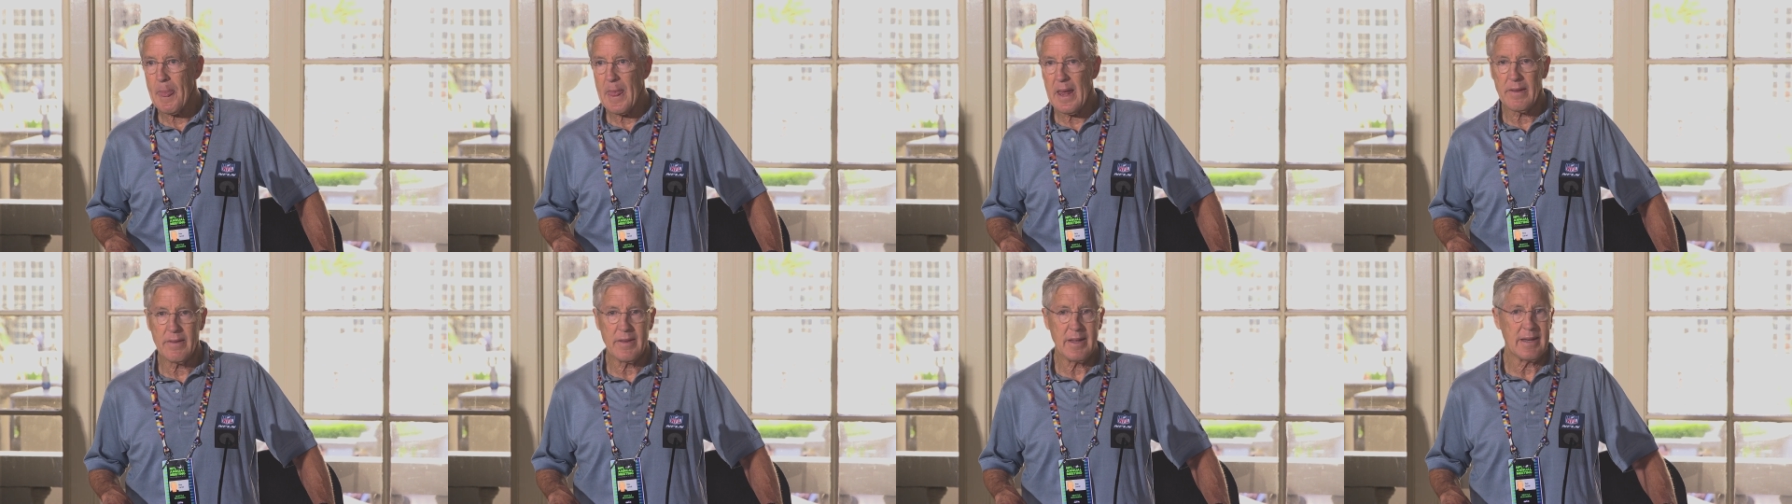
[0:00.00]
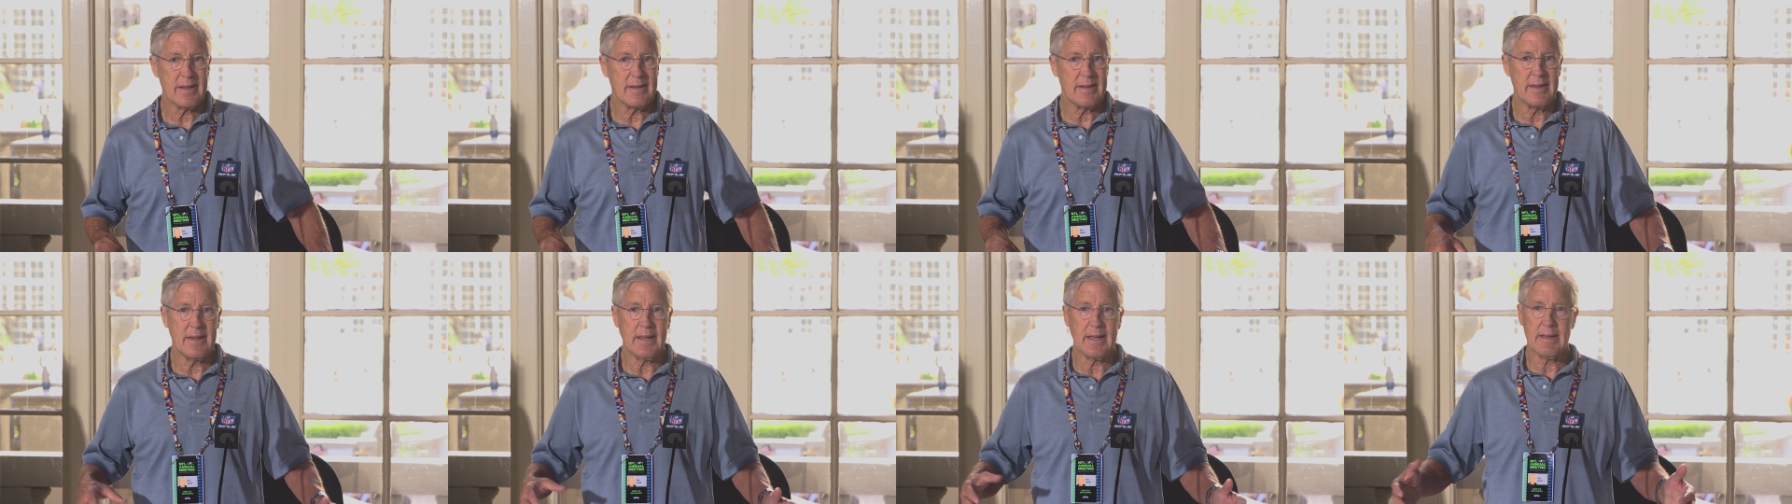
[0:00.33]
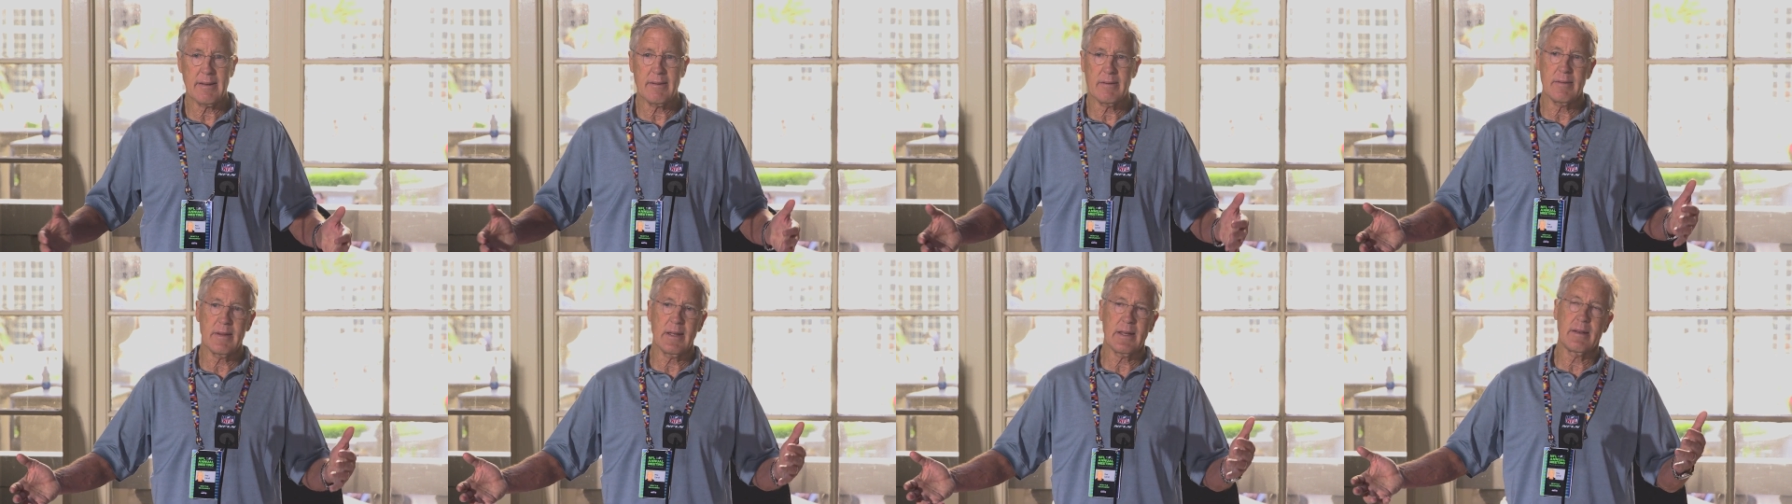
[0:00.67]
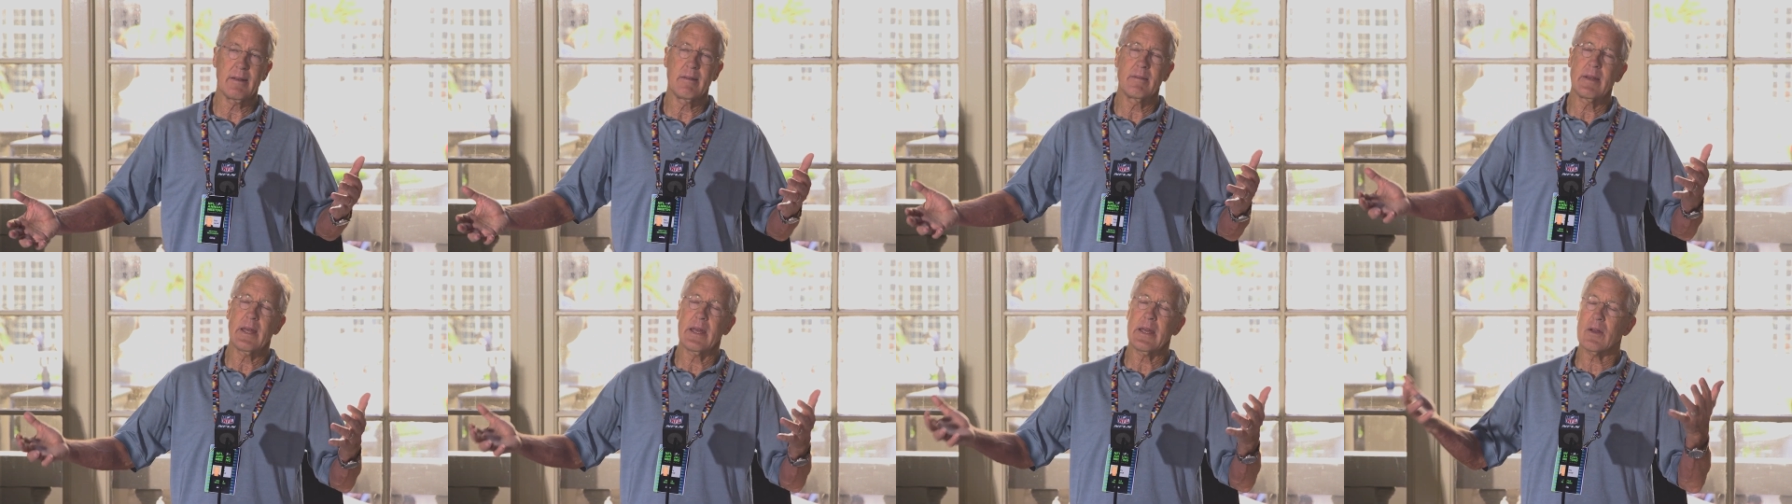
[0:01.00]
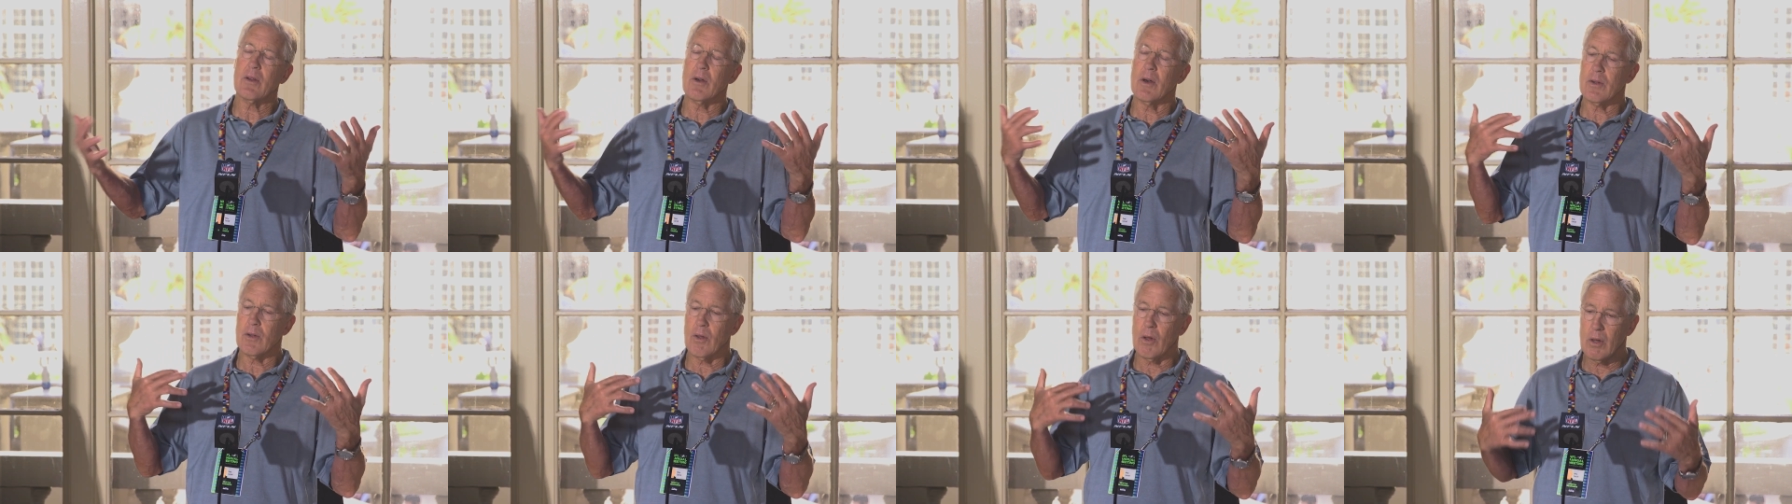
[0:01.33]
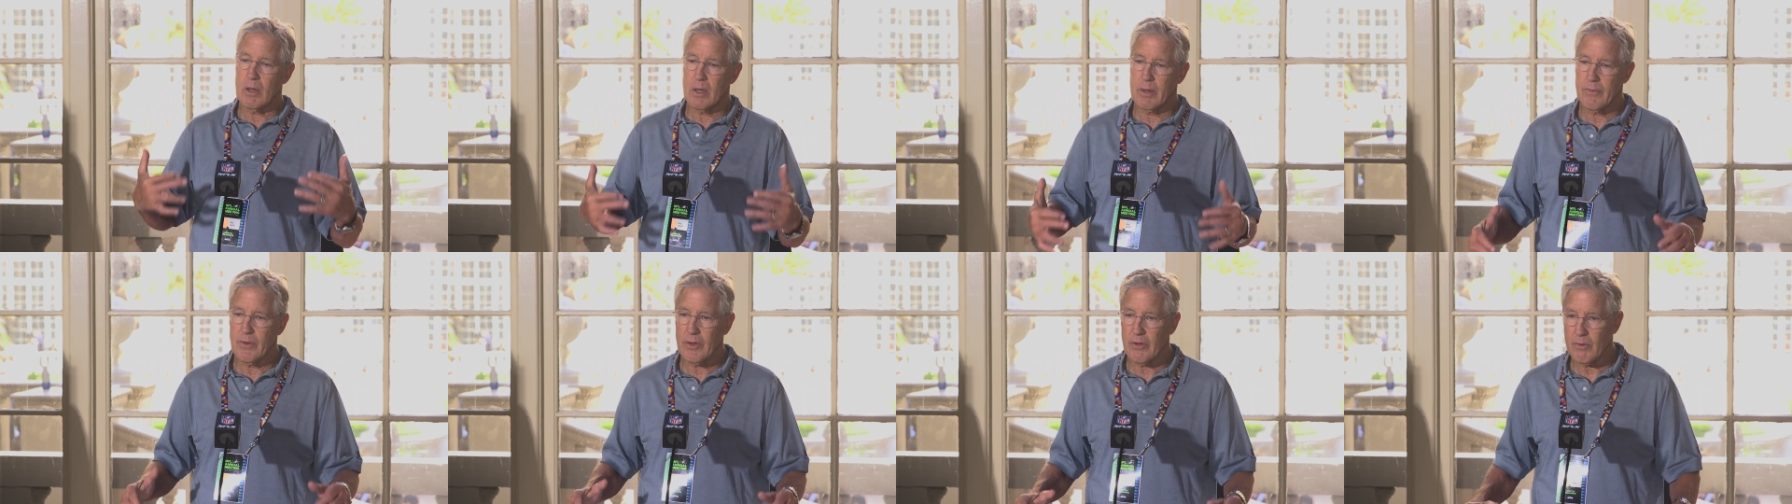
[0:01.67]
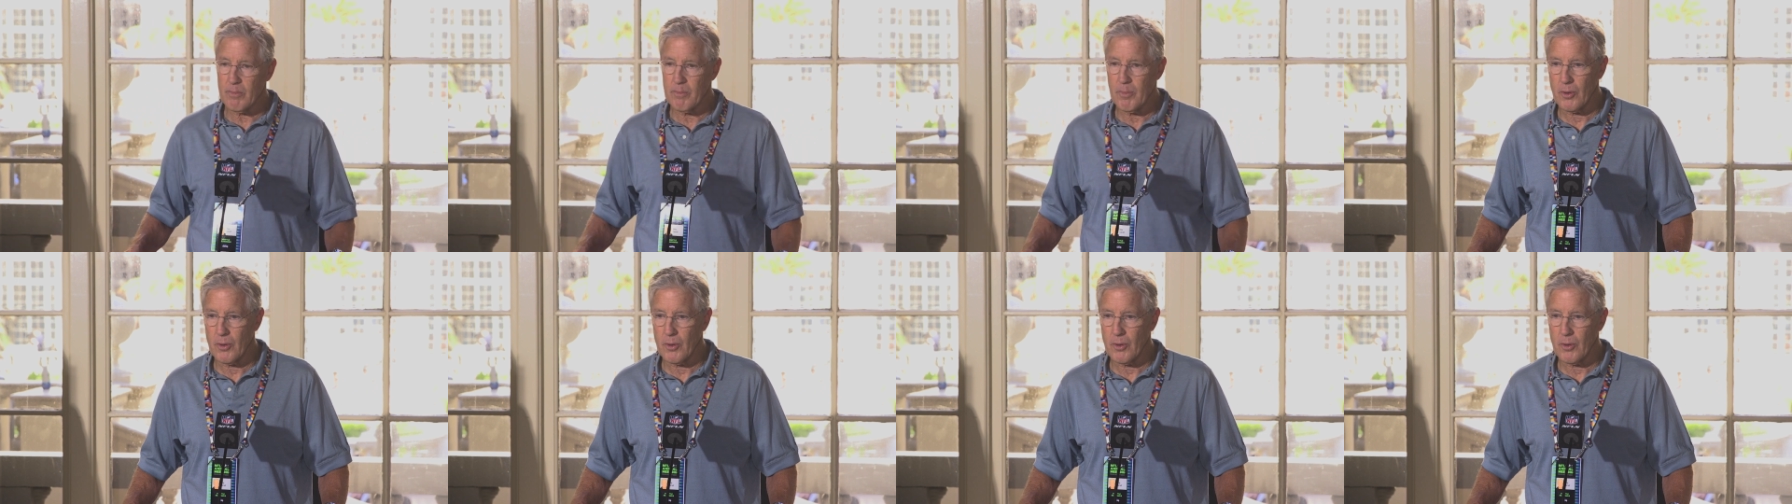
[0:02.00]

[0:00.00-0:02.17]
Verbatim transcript: and they, they, they take on all of this